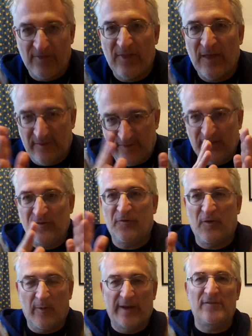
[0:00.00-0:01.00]
the
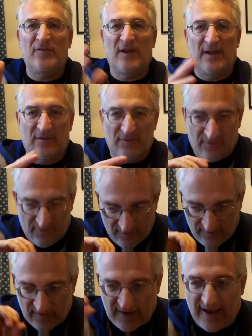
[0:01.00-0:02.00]
interview ended,
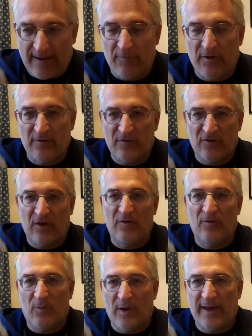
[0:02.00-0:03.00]
the camera
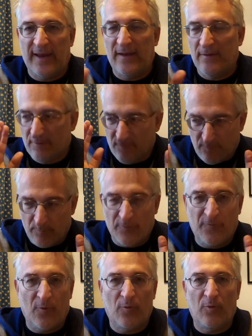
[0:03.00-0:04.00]
turned away
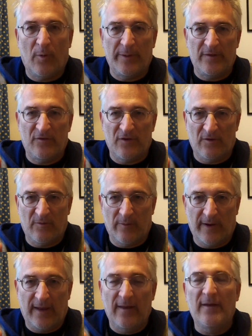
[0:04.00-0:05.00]
before Robin turned away.